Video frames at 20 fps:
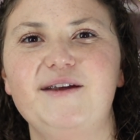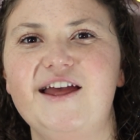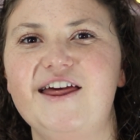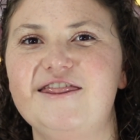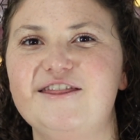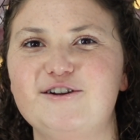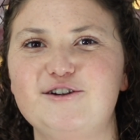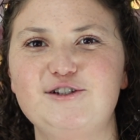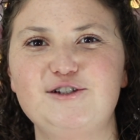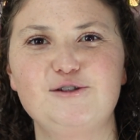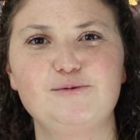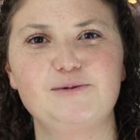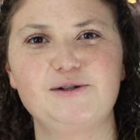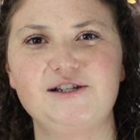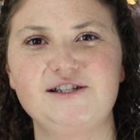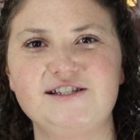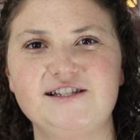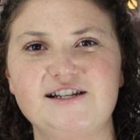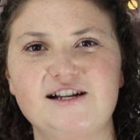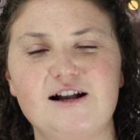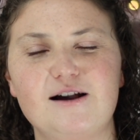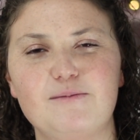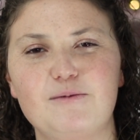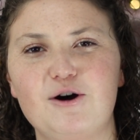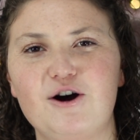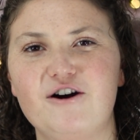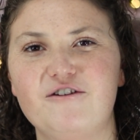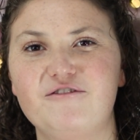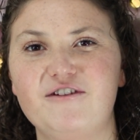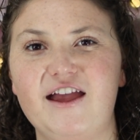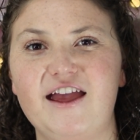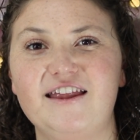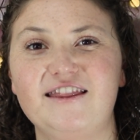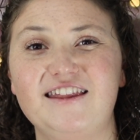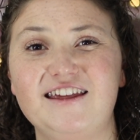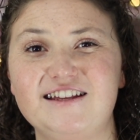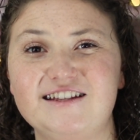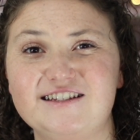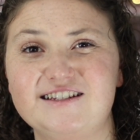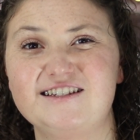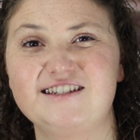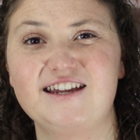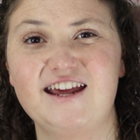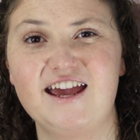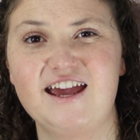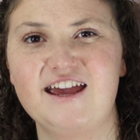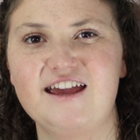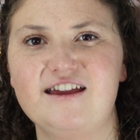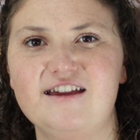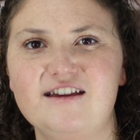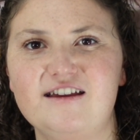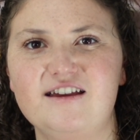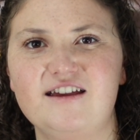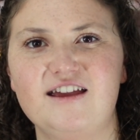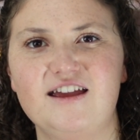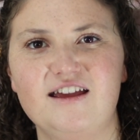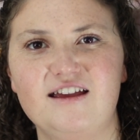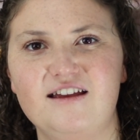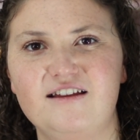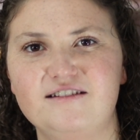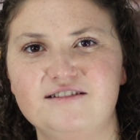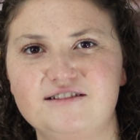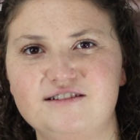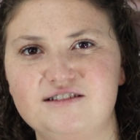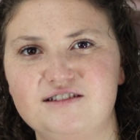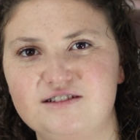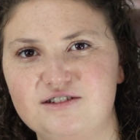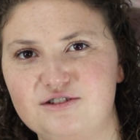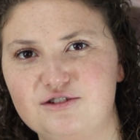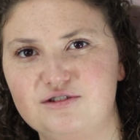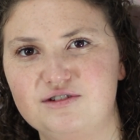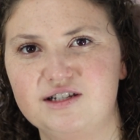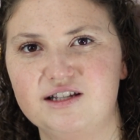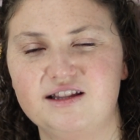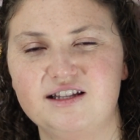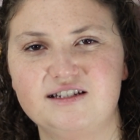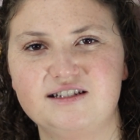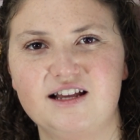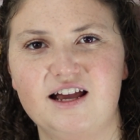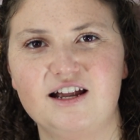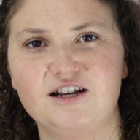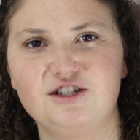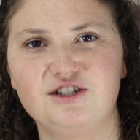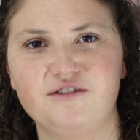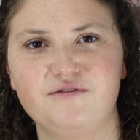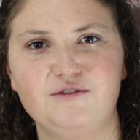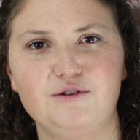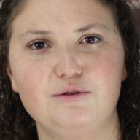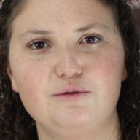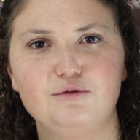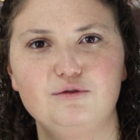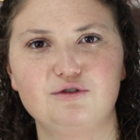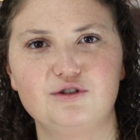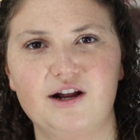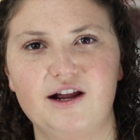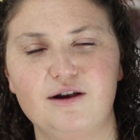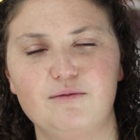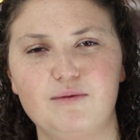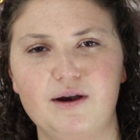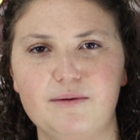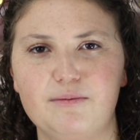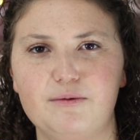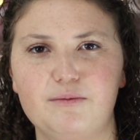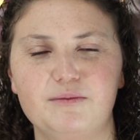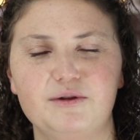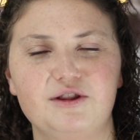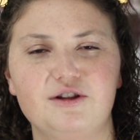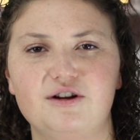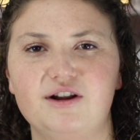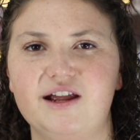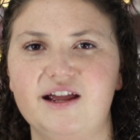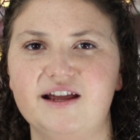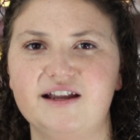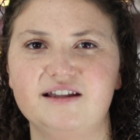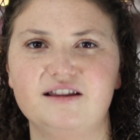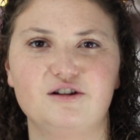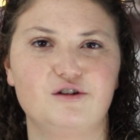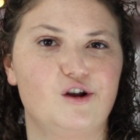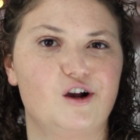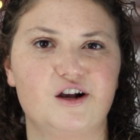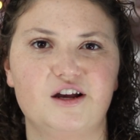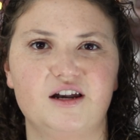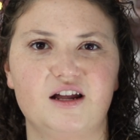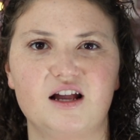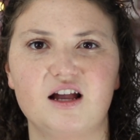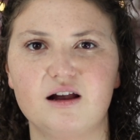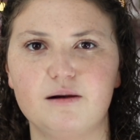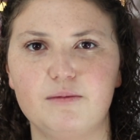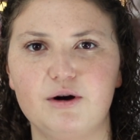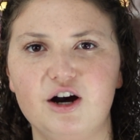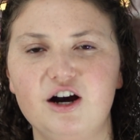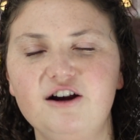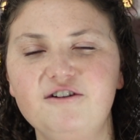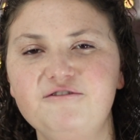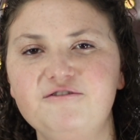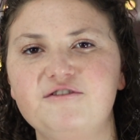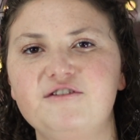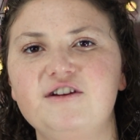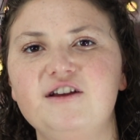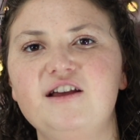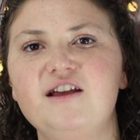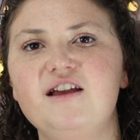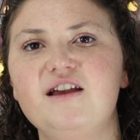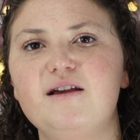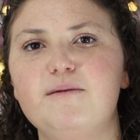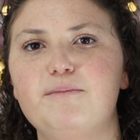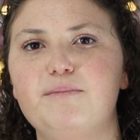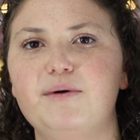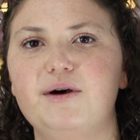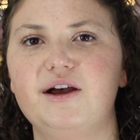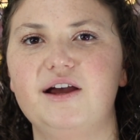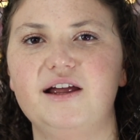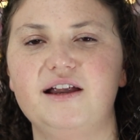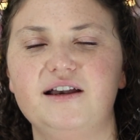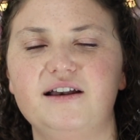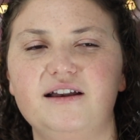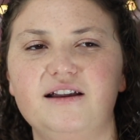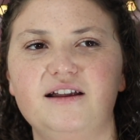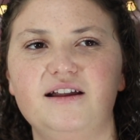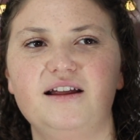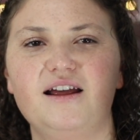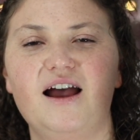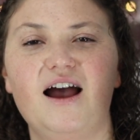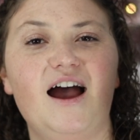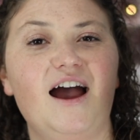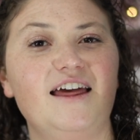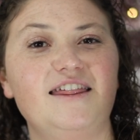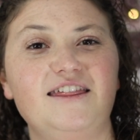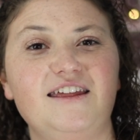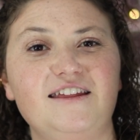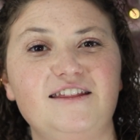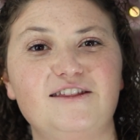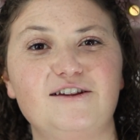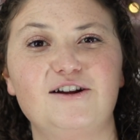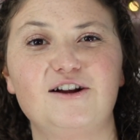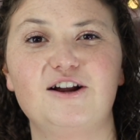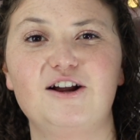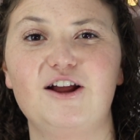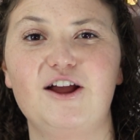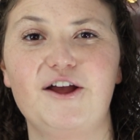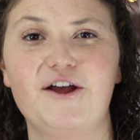They're super easy to come off, and they stay to the touch. If you try and wipe them with your hand, they're not going to come off, but I think they're